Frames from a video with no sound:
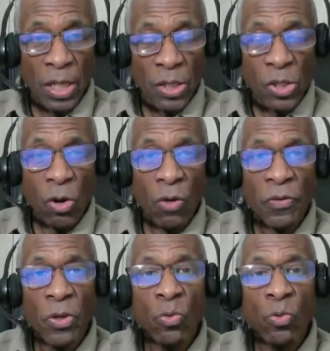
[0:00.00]
So
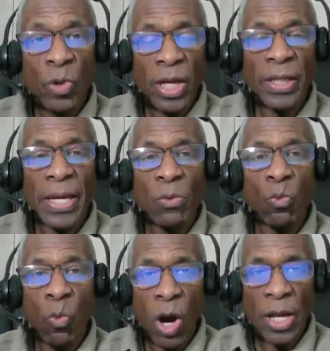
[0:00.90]
if you really
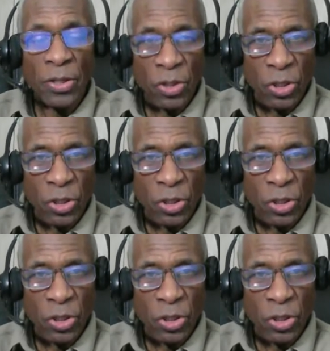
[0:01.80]
want